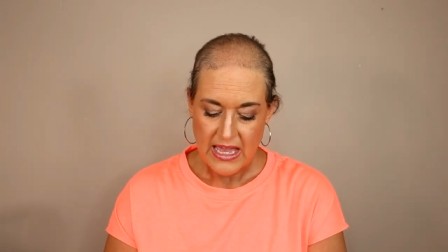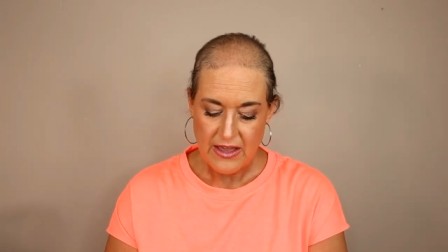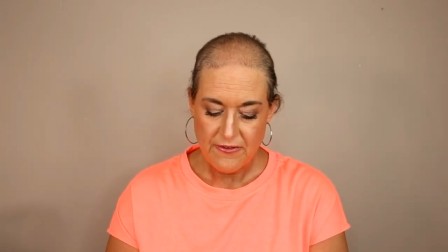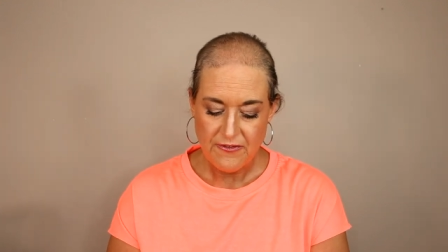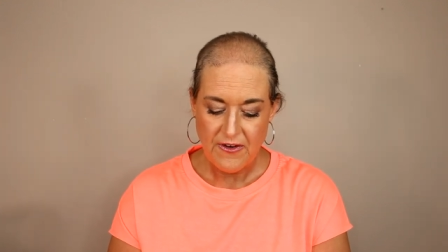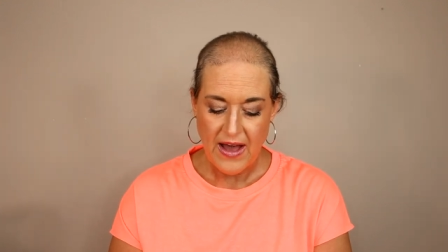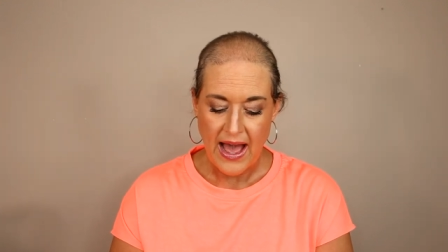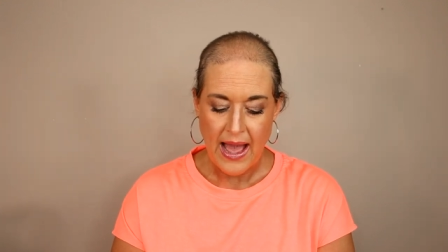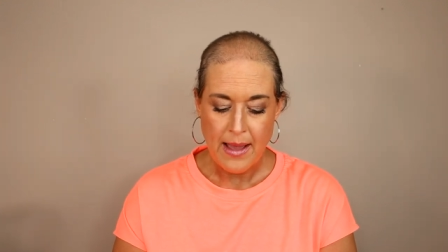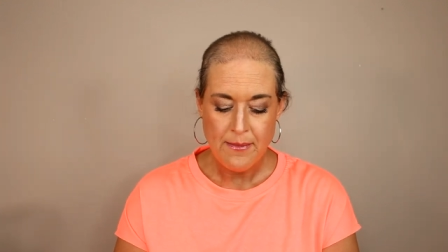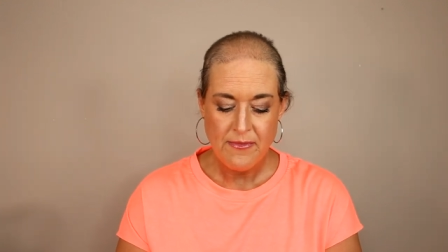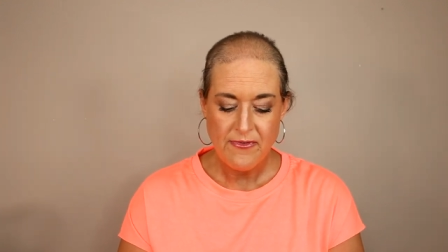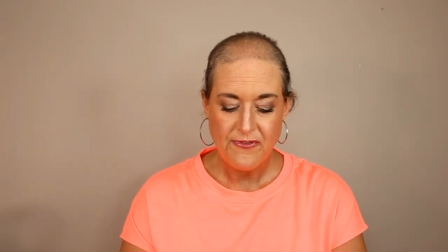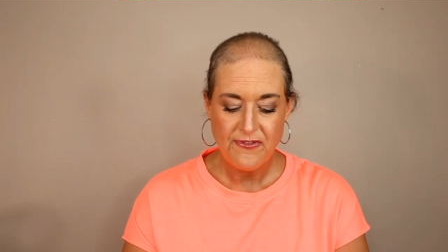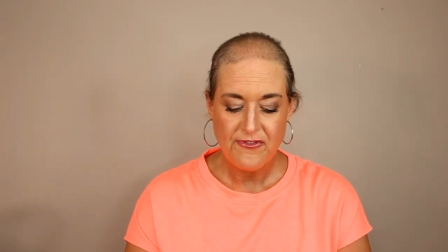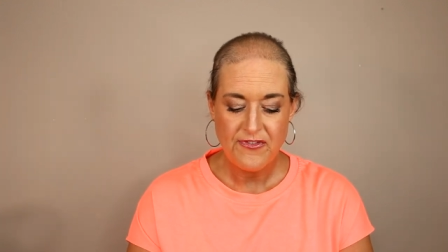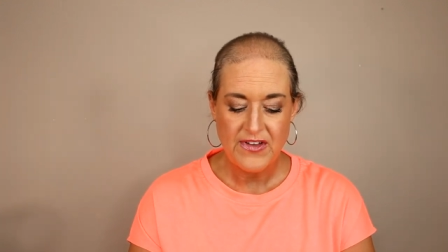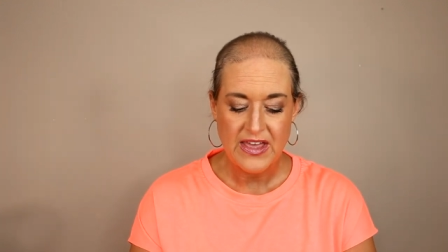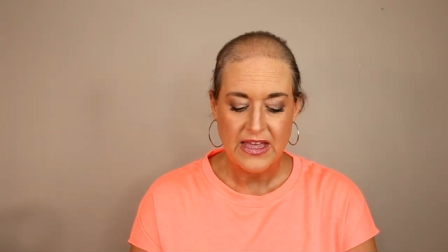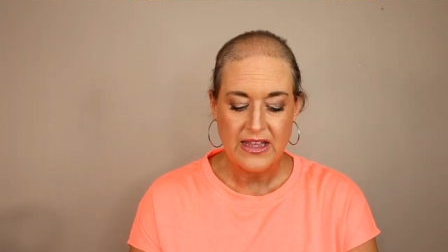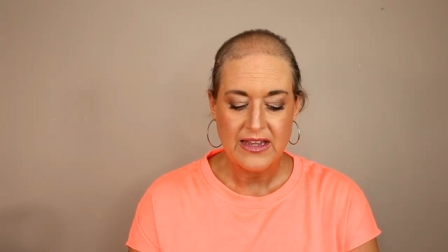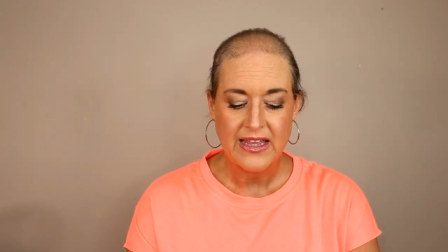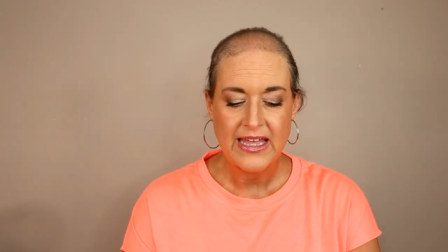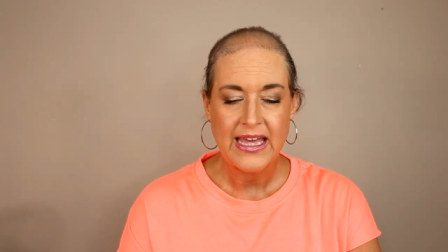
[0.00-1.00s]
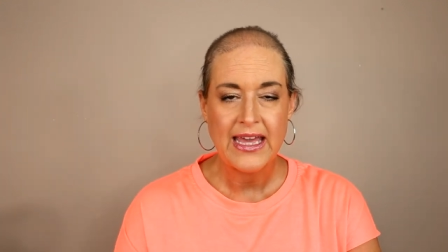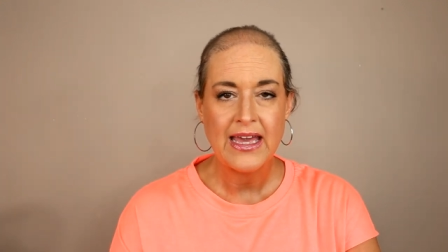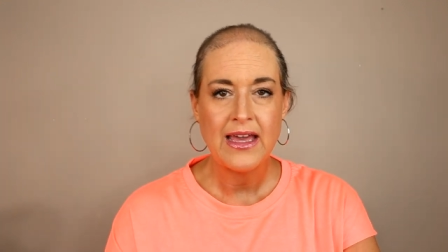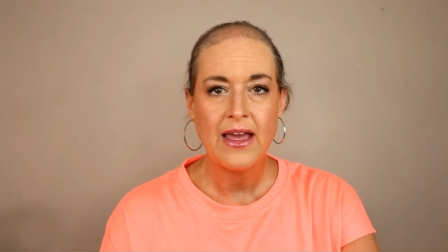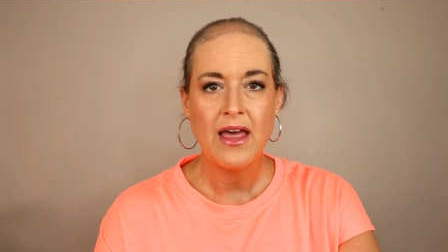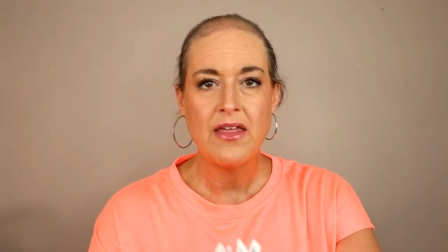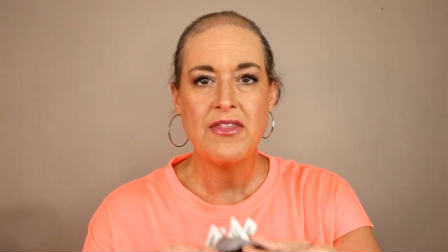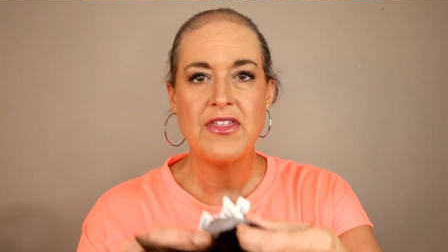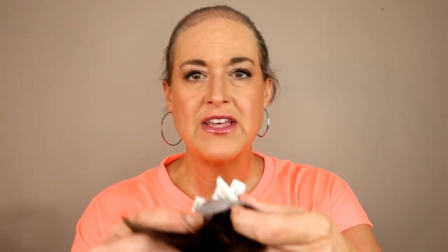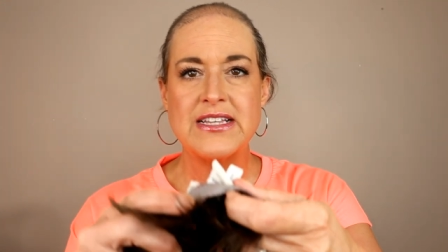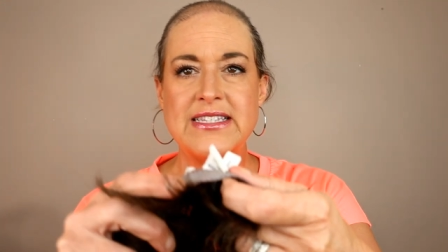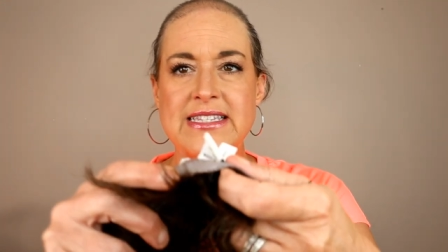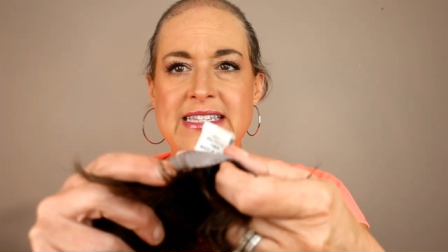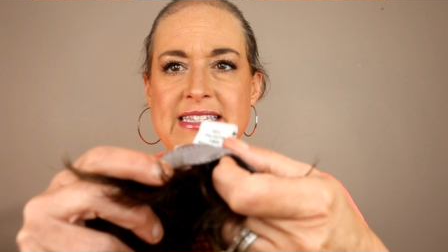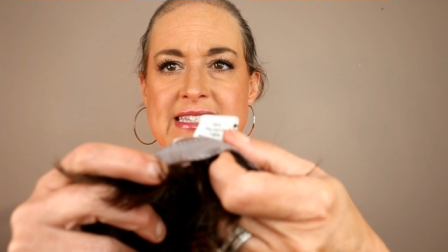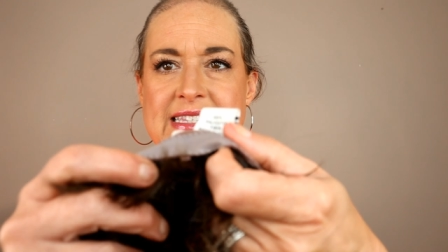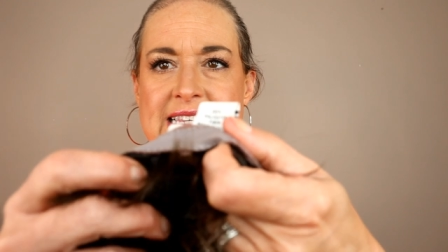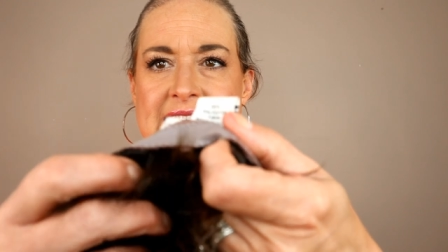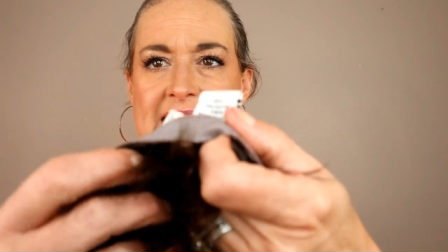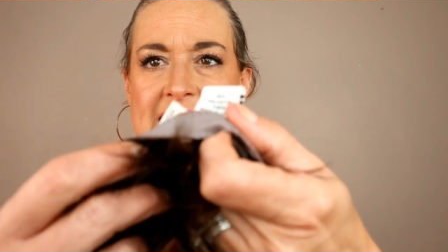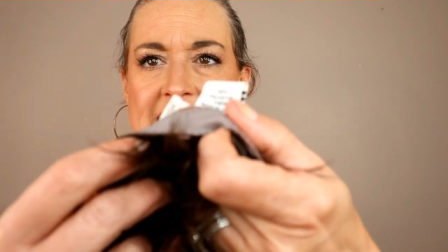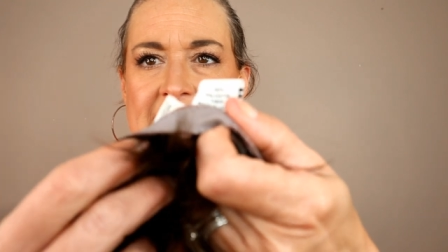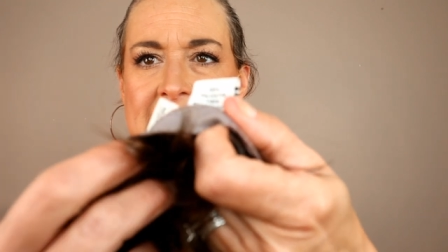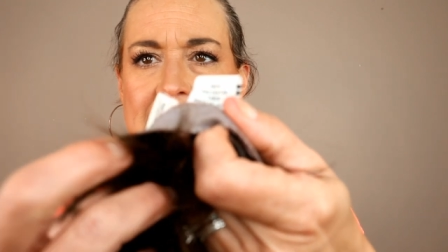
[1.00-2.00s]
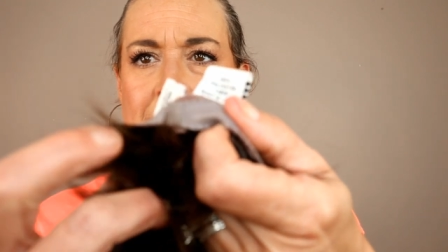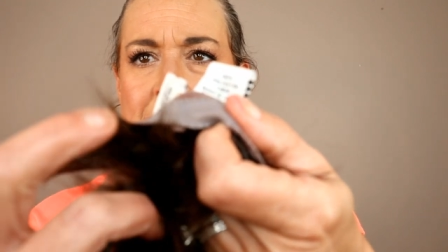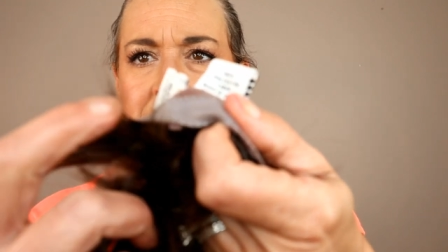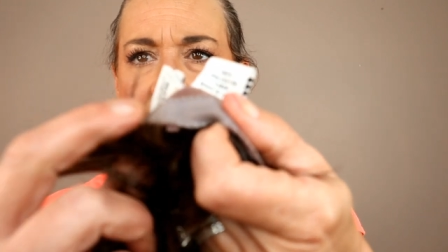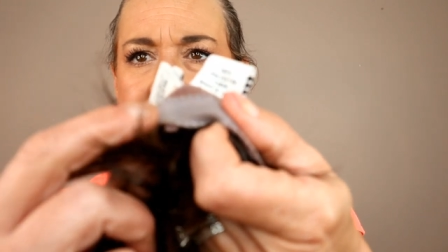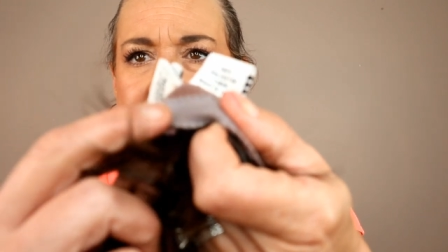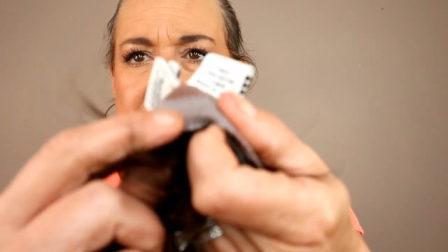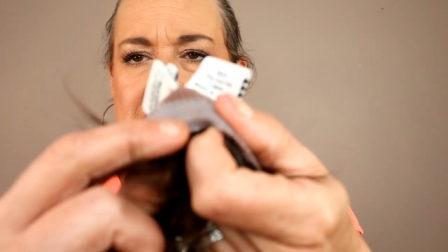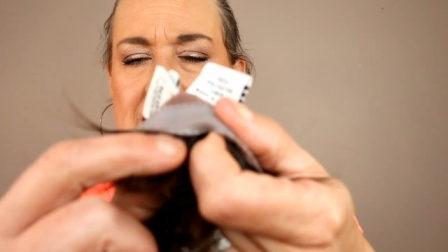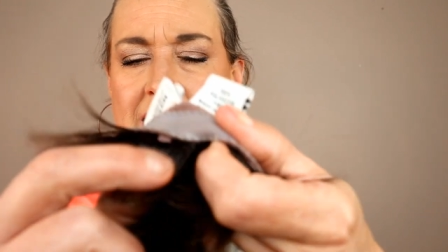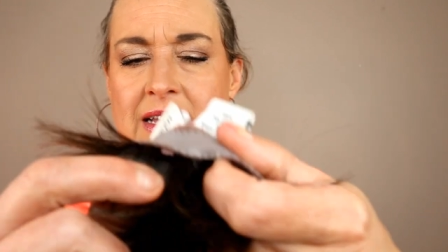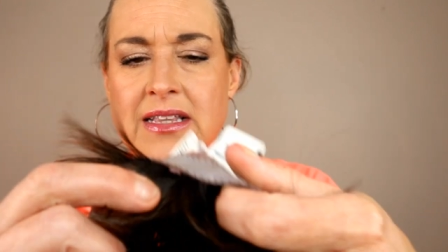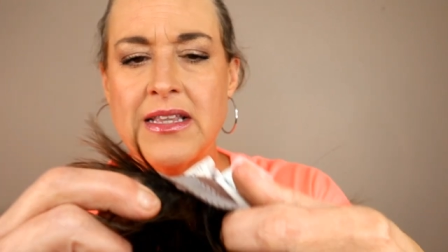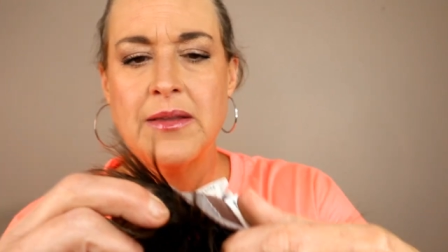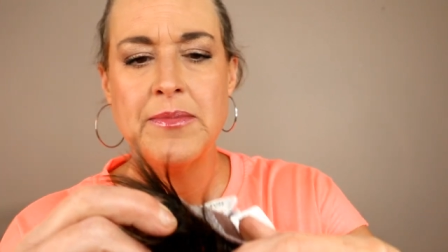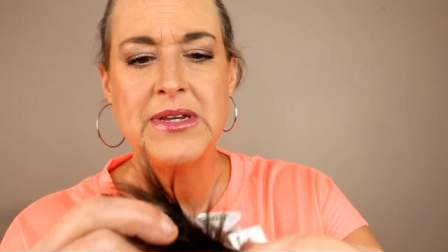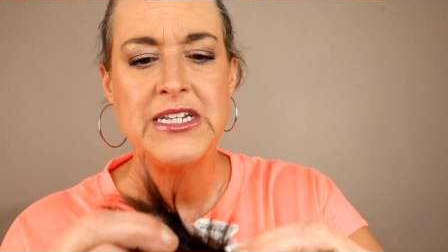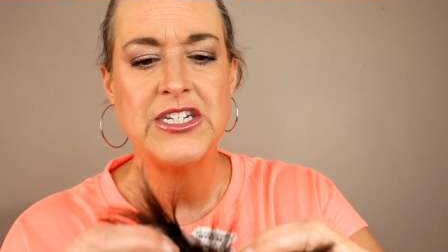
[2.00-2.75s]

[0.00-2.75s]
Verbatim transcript: if I'm feeling the seams.